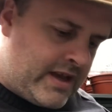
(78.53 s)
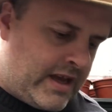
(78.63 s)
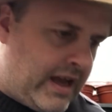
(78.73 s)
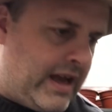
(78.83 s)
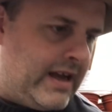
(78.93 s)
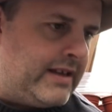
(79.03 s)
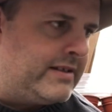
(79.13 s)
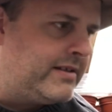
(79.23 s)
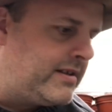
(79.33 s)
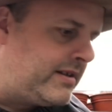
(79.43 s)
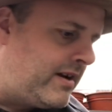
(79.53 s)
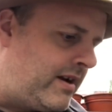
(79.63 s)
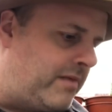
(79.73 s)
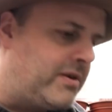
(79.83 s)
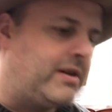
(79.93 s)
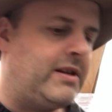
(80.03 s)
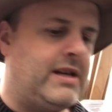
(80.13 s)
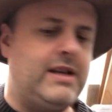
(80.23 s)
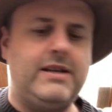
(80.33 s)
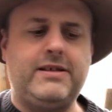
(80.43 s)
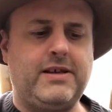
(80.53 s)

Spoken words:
and I'm going to need